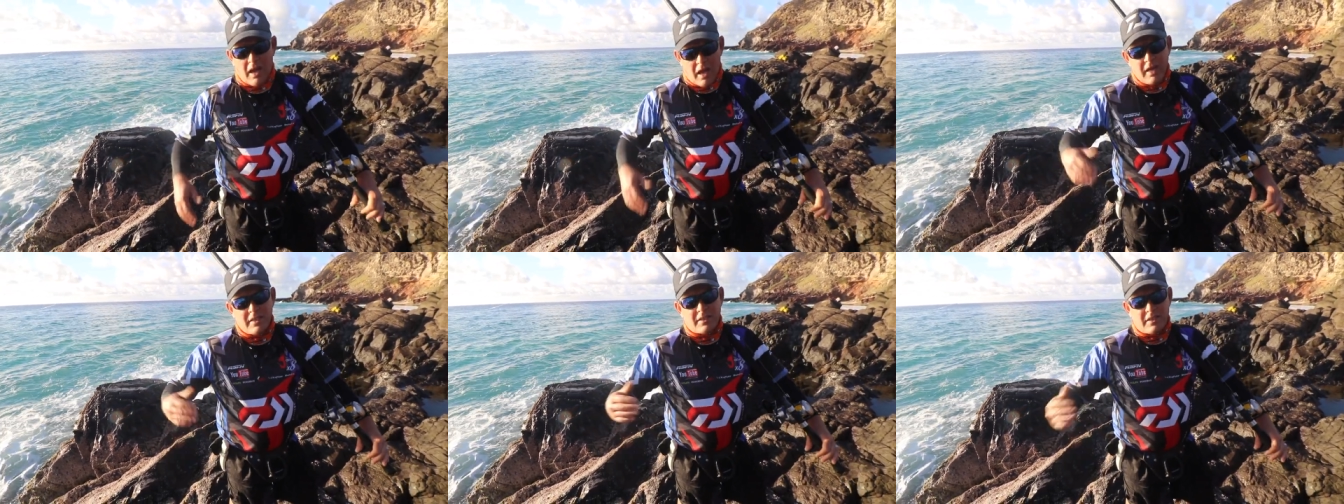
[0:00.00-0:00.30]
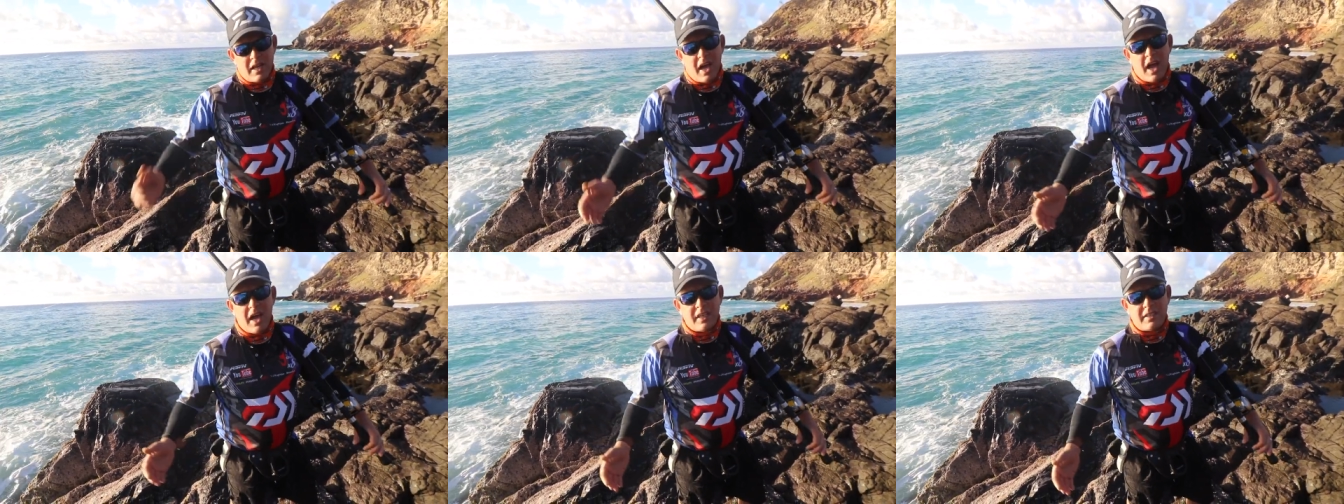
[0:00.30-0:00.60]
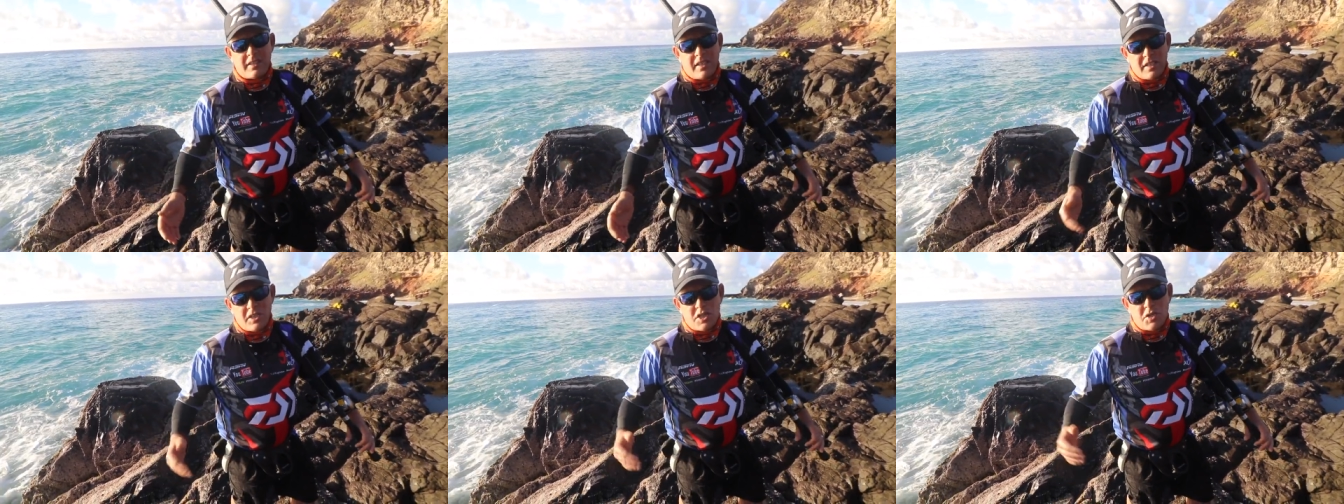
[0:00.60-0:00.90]
as
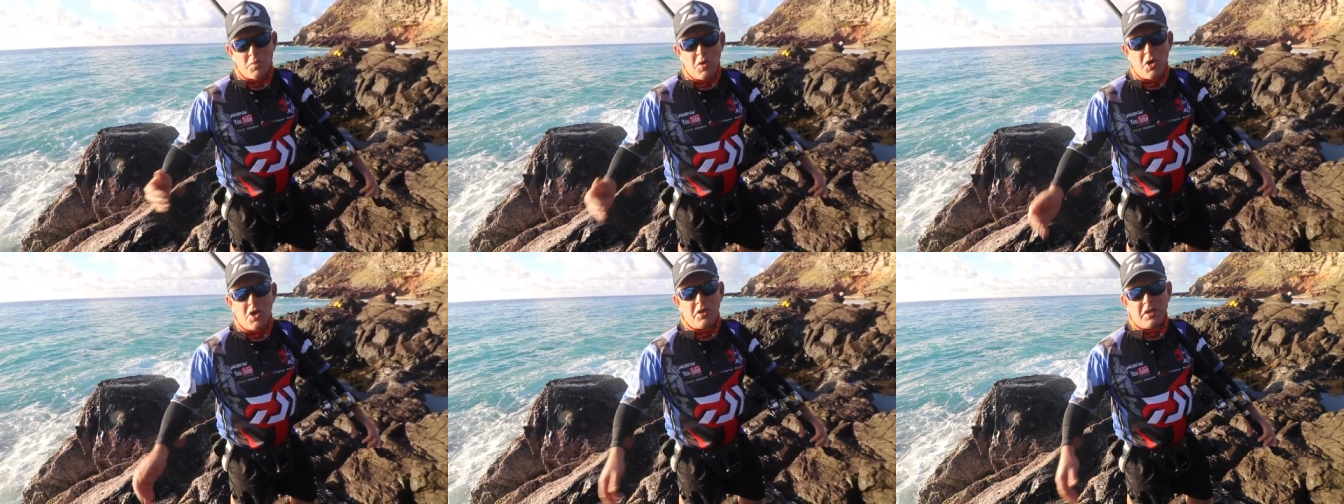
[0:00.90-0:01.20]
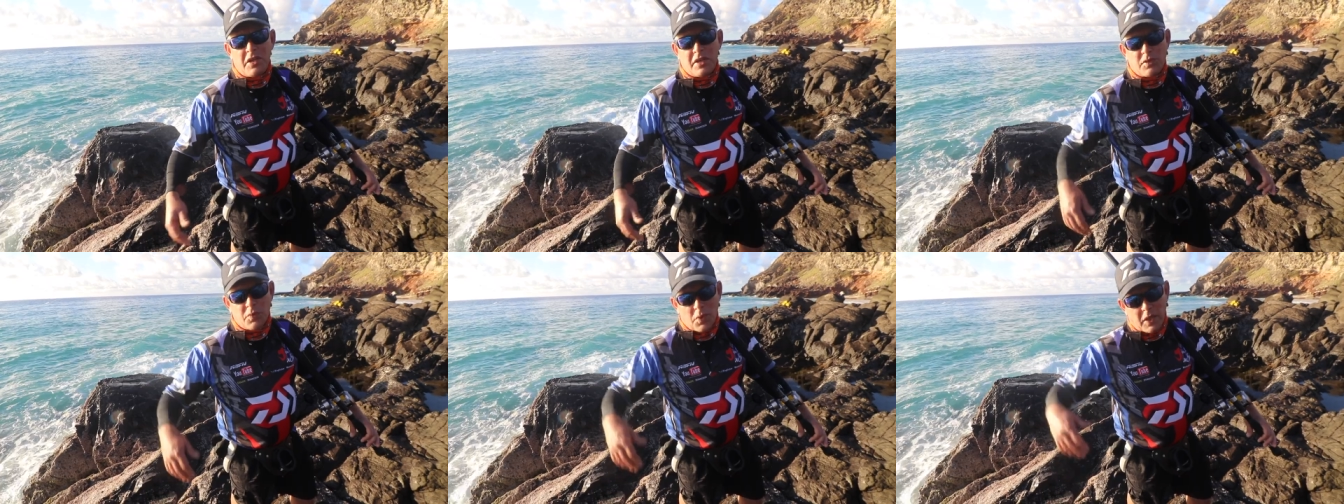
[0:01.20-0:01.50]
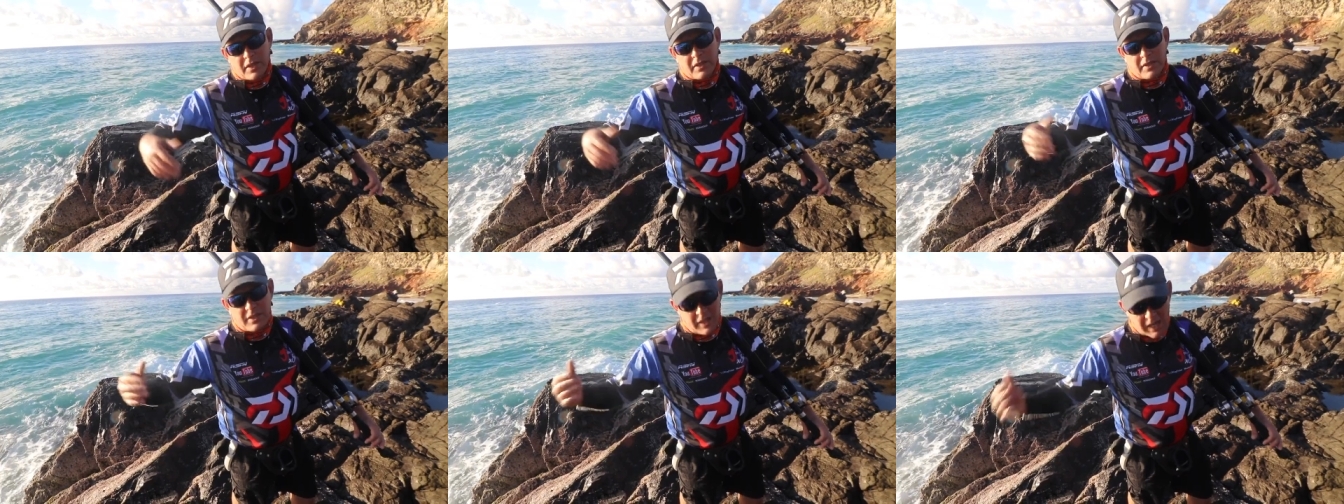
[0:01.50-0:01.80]
nice and smooth as
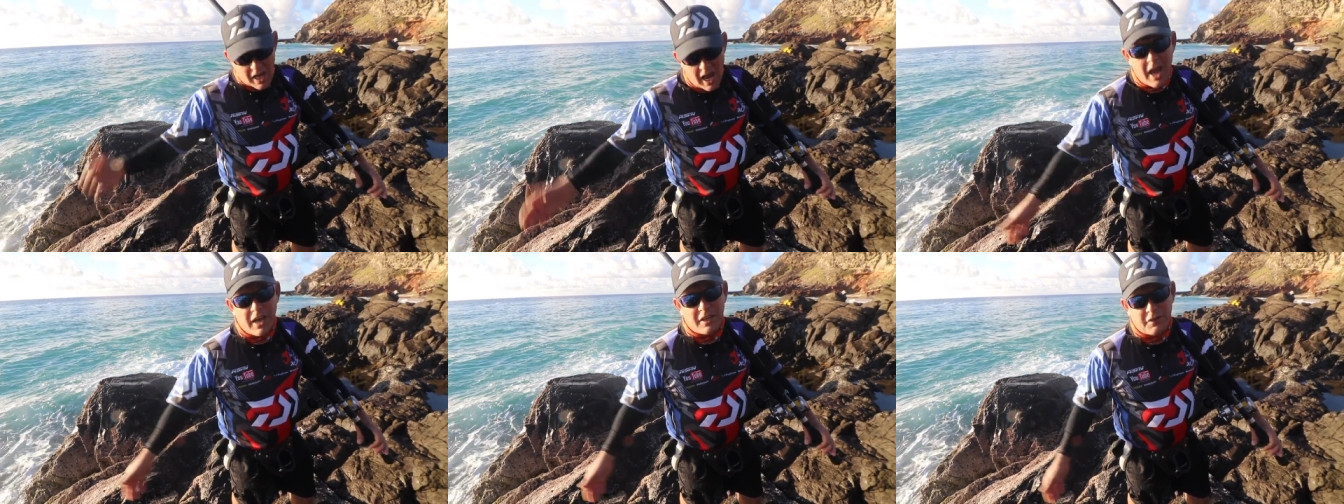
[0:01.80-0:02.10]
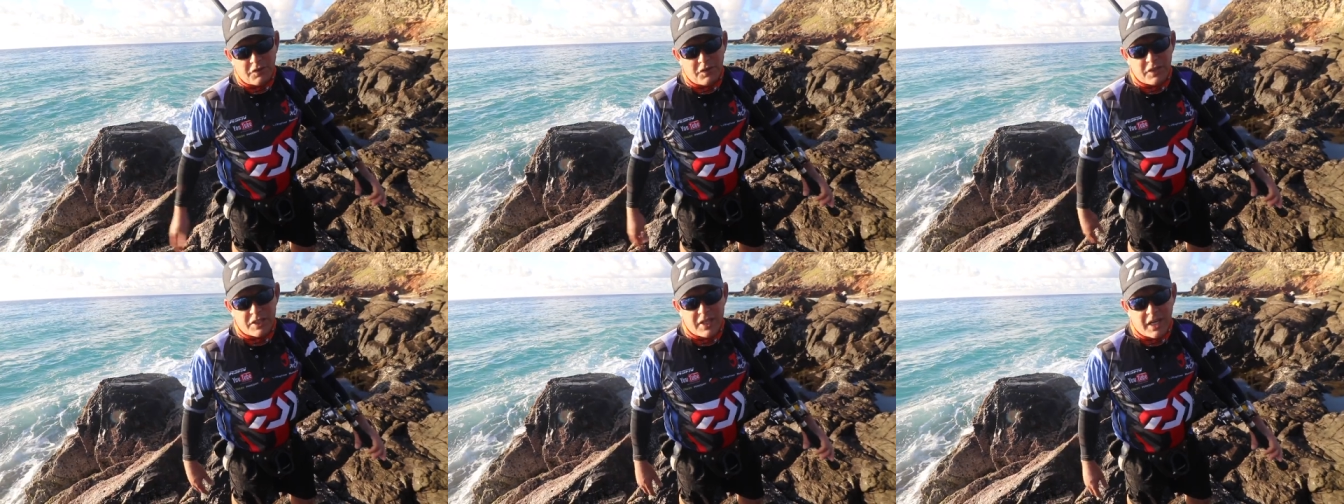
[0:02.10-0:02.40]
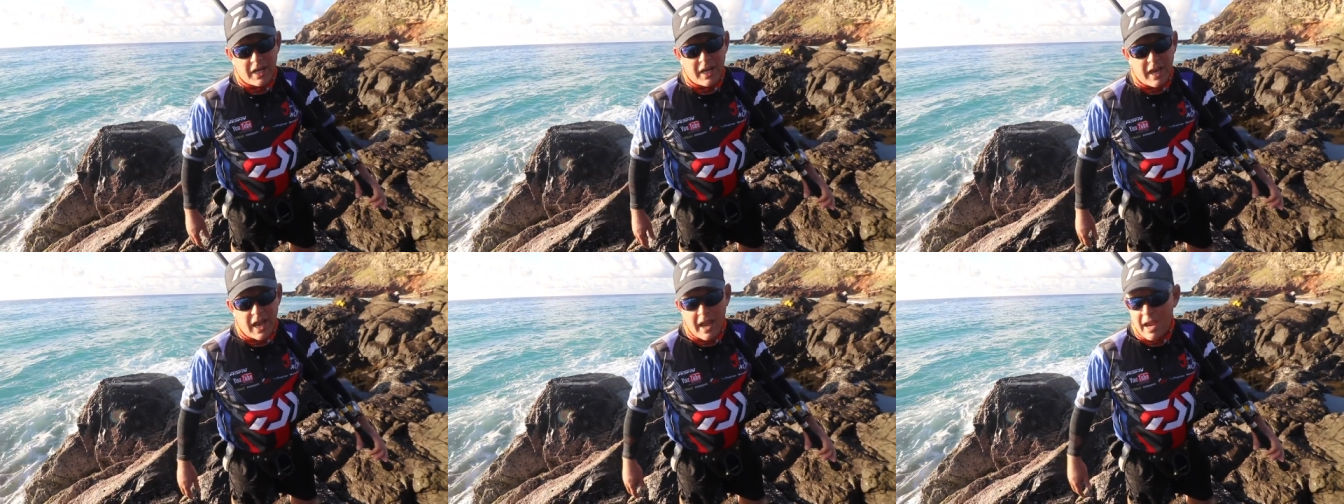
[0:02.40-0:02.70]
what slide
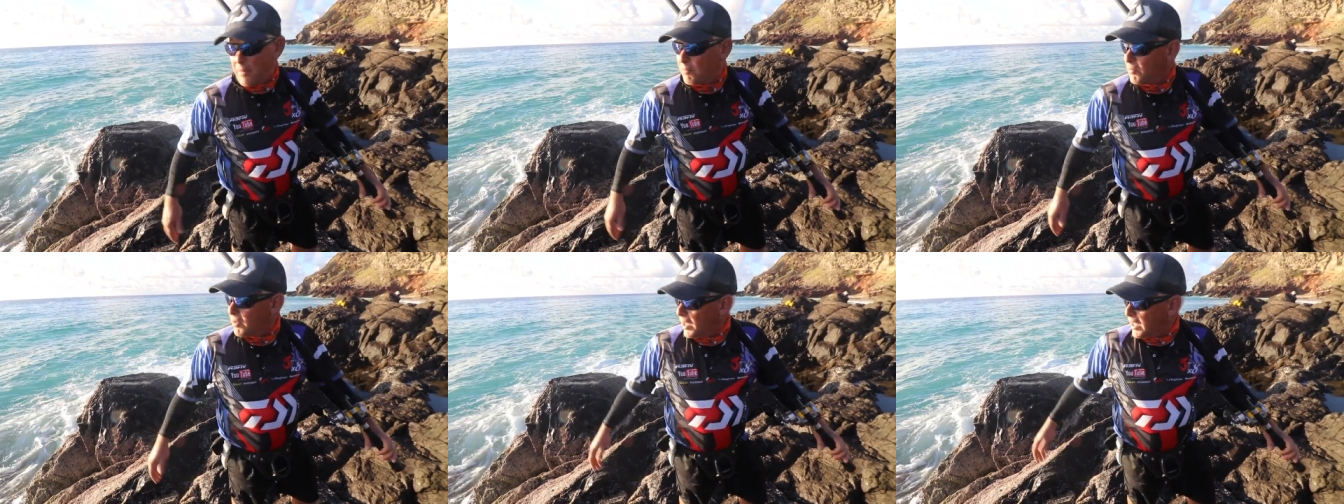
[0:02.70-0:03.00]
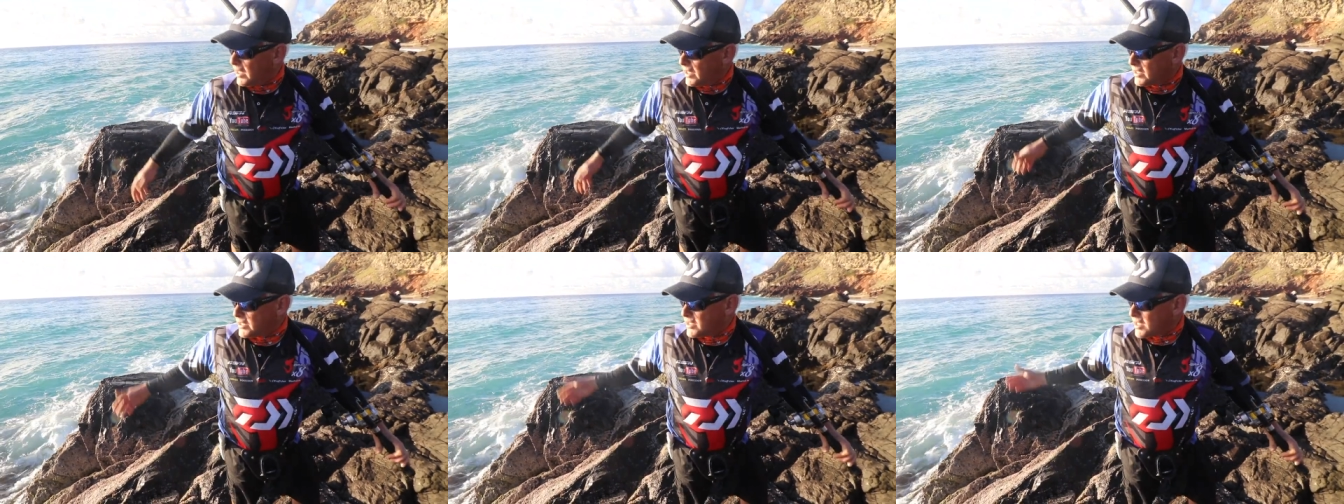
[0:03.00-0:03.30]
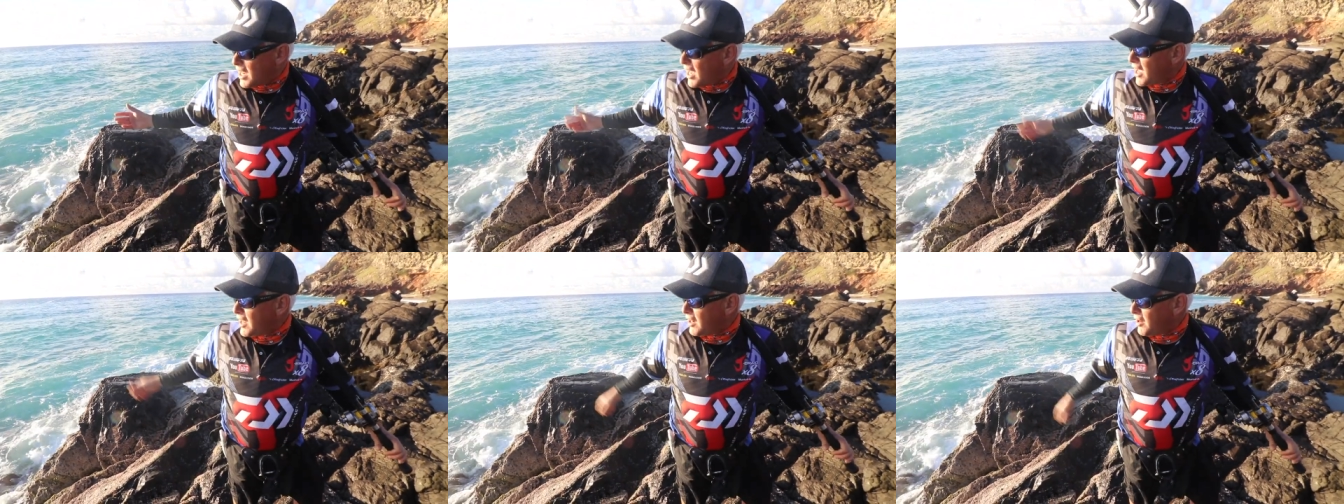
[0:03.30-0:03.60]
fishing came and the
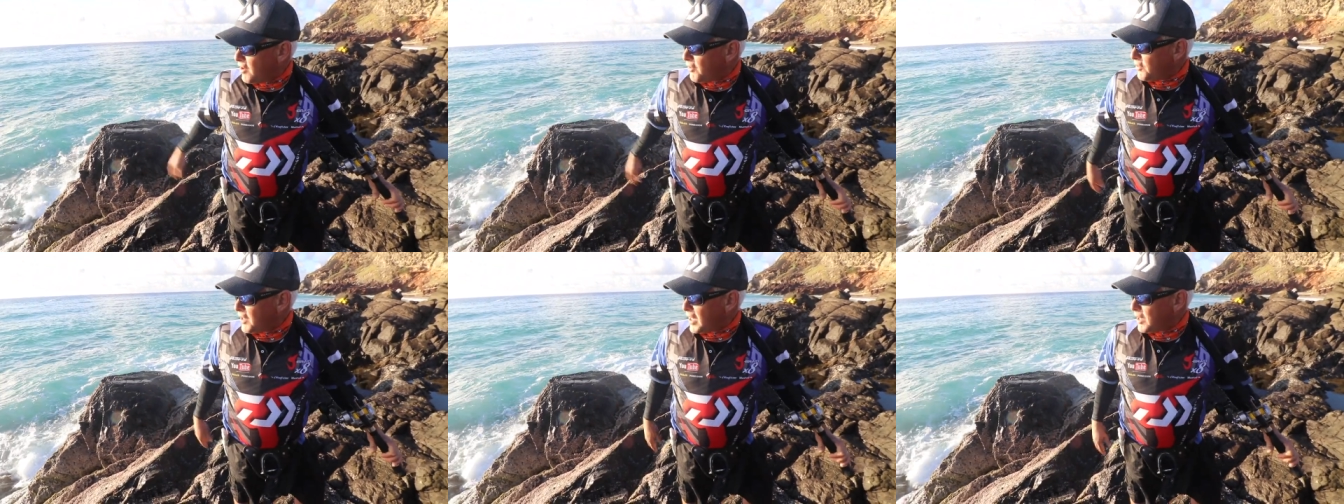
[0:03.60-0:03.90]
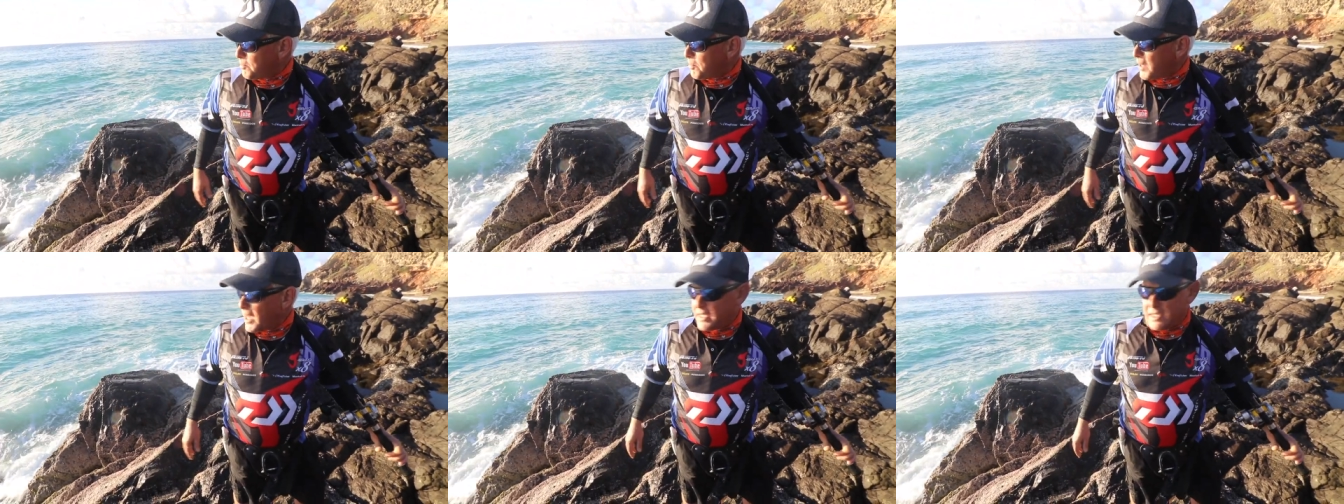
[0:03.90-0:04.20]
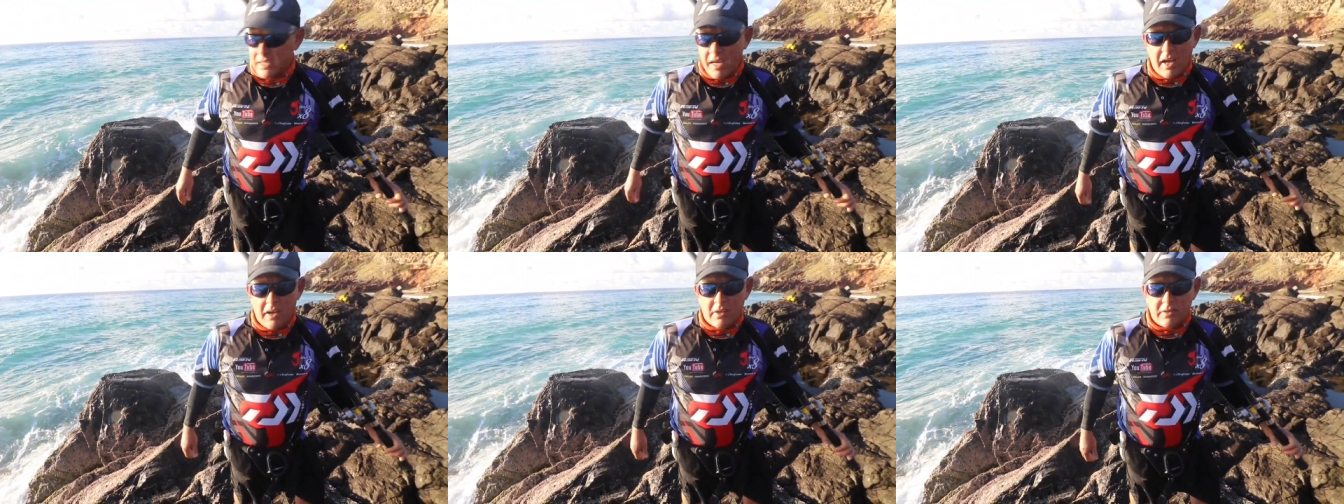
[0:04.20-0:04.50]
sliding of that
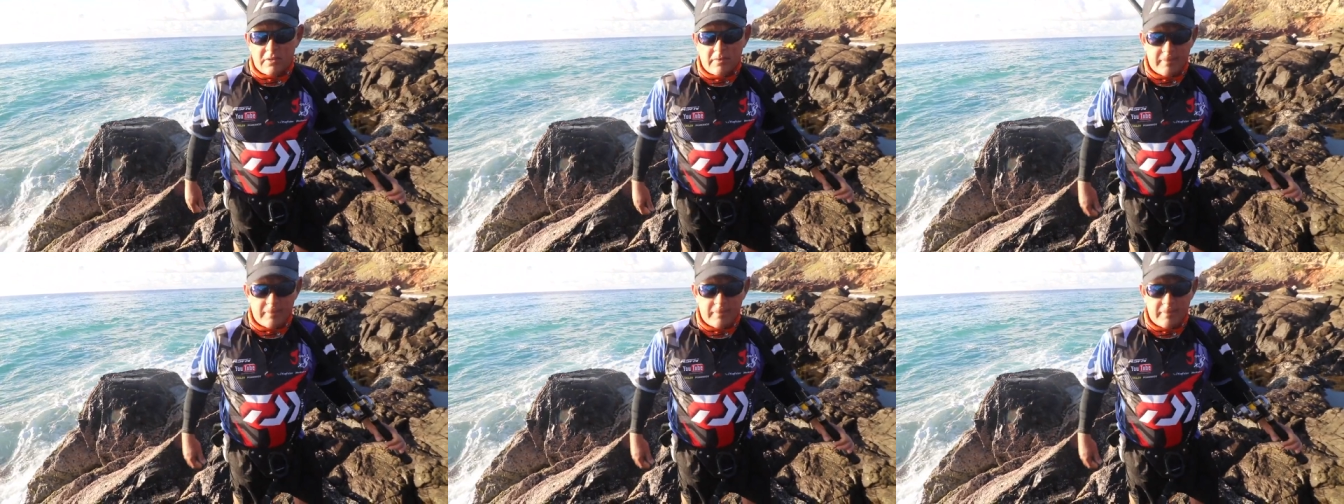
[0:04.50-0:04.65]
bait out.